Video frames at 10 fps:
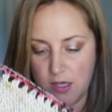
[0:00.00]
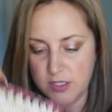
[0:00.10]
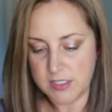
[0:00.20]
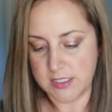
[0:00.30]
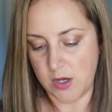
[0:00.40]

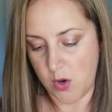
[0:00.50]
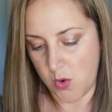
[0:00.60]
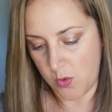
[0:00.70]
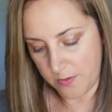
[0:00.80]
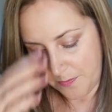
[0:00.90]

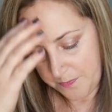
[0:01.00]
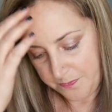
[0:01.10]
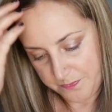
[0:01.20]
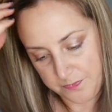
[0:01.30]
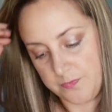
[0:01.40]
So
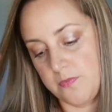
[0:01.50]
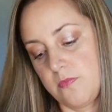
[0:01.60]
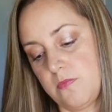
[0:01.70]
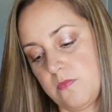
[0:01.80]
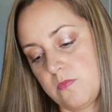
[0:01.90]

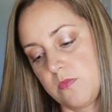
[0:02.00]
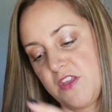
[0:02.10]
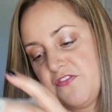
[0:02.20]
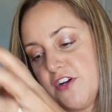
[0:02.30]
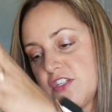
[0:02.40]

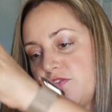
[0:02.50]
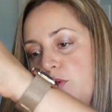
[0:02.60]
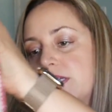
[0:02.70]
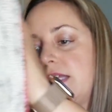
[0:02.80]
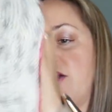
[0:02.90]
the first
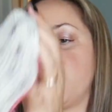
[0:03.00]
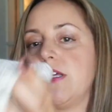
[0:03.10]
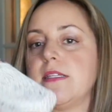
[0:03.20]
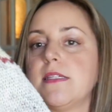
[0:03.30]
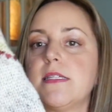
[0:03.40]
4
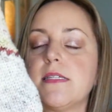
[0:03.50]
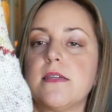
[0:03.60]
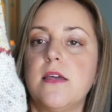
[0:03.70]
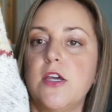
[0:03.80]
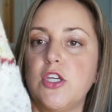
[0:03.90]
sections
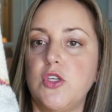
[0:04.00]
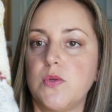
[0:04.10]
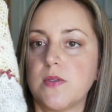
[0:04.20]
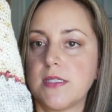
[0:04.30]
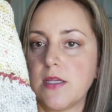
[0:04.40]

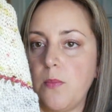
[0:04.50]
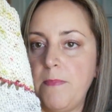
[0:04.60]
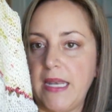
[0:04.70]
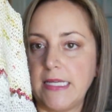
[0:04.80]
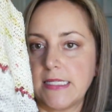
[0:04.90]
use
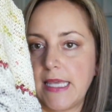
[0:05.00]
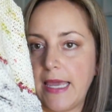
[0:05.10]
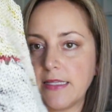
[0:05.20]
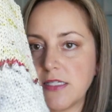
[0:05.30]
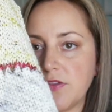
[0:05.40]
mini
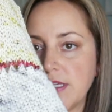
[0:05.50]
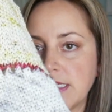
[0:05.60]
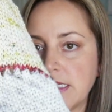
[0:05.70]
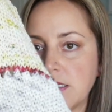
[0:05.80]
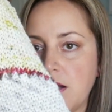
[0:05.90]
skeins. So
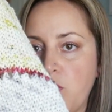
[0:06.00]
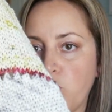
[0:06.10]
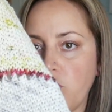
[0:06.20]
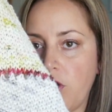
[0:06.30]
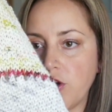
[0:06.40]
this is
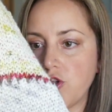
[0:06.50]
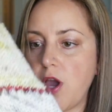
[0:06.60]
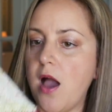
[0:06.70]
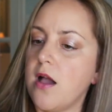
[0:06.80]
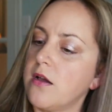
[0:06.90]

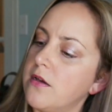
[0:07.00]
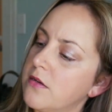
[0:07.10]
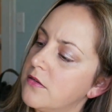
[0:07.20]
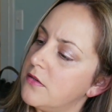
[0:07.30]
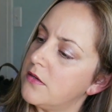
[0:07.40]
Rorschach.
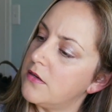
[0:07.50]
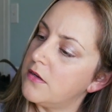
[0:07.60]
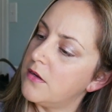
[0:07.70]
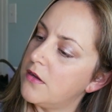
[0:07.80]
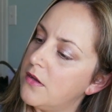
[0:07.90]

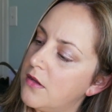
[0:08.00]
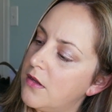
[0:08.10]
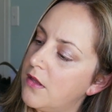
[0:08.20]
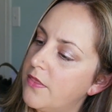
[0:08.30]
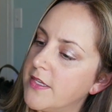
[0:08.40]

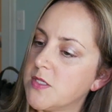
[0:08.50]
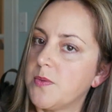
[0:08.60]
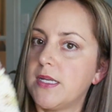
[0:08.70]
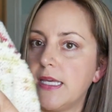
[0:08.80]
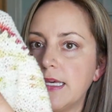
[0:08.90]
This
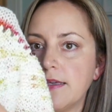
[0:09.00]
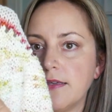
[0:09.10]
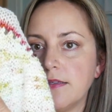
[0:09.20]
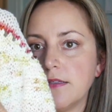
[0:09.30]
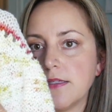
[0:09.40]
one
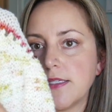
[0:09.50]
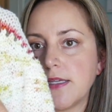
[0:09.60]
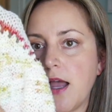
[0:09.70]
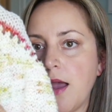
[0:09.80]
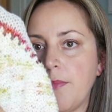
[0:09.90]
is
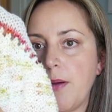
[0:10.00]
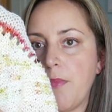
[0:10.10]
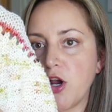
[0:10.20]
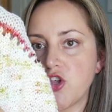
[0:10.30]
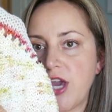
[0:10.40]

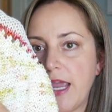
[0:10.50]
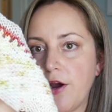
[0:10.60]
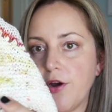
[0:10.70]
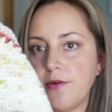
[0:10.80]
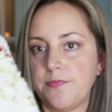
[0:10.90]
March
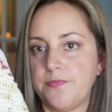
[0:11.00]
Hare.